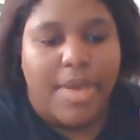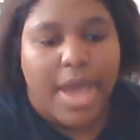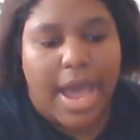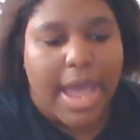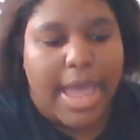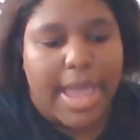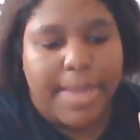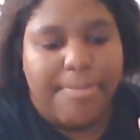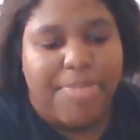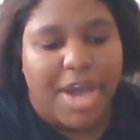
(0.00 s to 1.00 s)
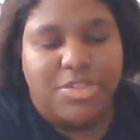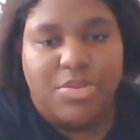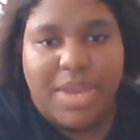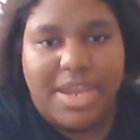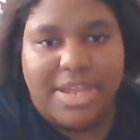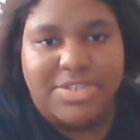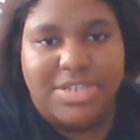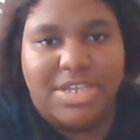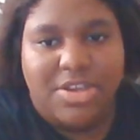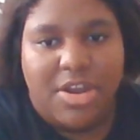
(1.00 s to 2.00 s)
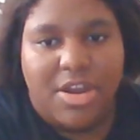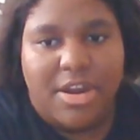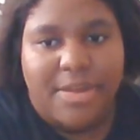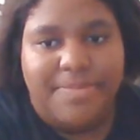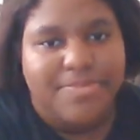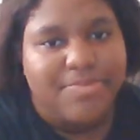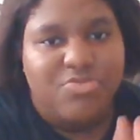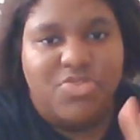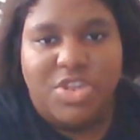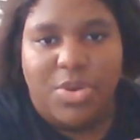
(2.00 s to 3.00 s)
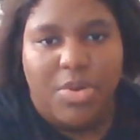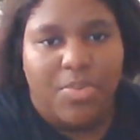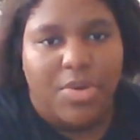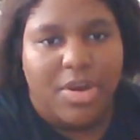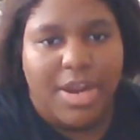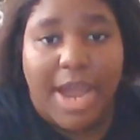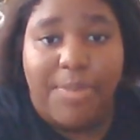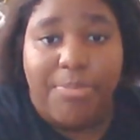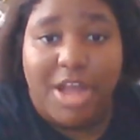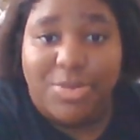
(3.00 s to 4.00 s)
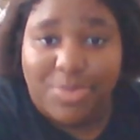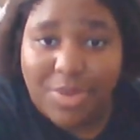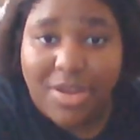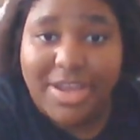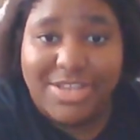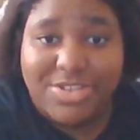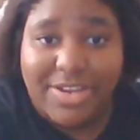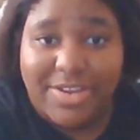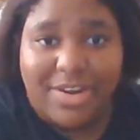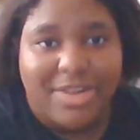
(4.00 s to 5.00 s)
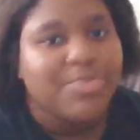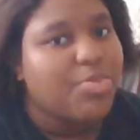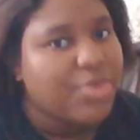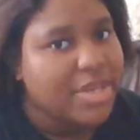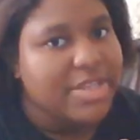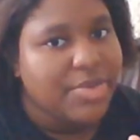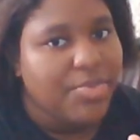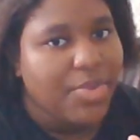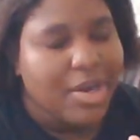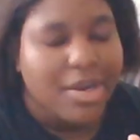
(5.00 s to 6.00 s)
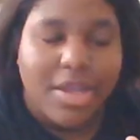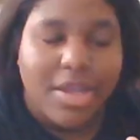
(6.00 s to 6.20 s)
I bought the right SD card, still won't work. I bought the wrong SD card, really didn't work.